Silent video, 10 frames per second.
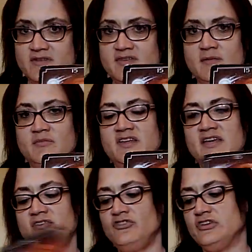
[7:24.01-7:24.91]
the
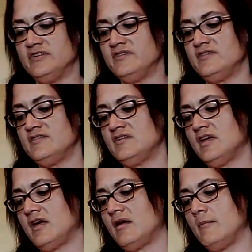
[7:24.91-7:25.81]
Temptations,
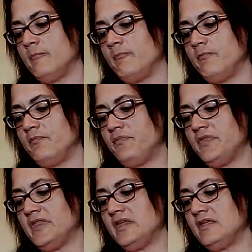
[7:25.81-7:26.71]

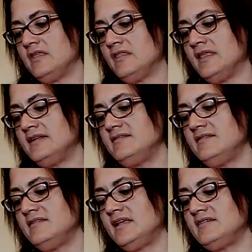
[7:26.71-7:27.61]

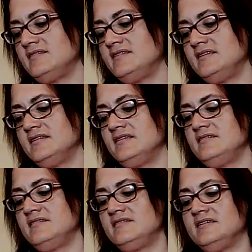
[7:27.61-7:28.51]

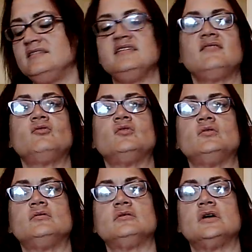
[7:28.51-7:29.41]
this is the
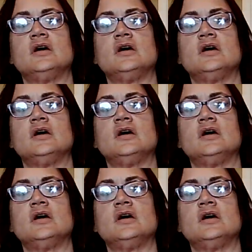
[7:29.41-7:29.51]
devil